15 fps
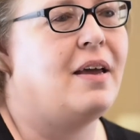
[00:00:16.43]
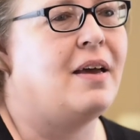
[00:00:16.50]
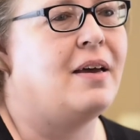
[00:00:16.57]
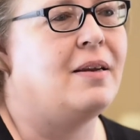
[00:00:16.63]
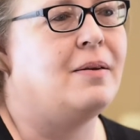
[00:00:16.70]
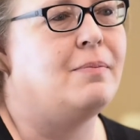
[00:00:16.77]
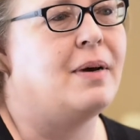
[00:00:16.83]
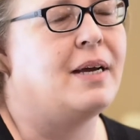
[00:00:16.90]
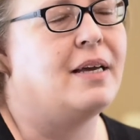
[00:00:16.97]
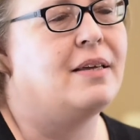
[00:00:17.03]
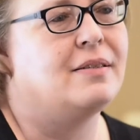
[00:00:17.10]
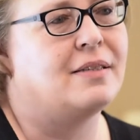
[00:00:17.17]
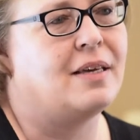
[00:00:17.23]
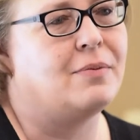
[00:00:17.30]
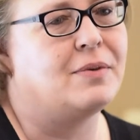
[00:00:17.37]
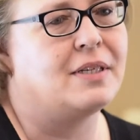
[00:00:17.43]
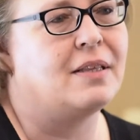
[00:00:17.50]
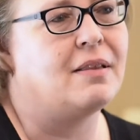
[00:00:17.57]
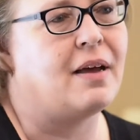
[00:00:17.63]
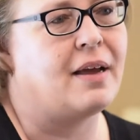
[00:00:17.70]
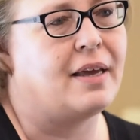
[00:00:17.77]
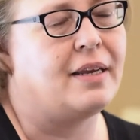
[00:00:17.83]
and my son was a
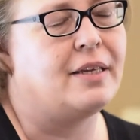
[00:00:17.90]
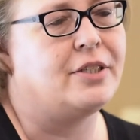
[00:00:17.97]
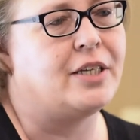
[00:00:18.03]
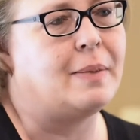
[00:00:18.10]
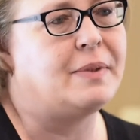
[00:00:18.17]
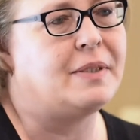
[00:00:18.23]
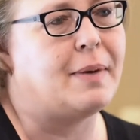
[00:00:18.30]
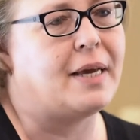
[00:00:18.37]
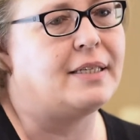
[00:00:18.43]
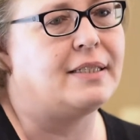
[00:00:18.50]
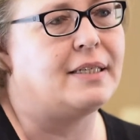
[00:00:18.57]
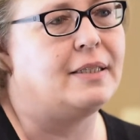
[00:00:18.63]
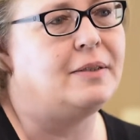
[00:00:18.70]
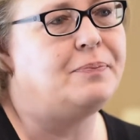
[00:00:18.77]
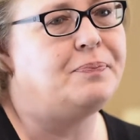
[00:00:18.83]
client at James Mason.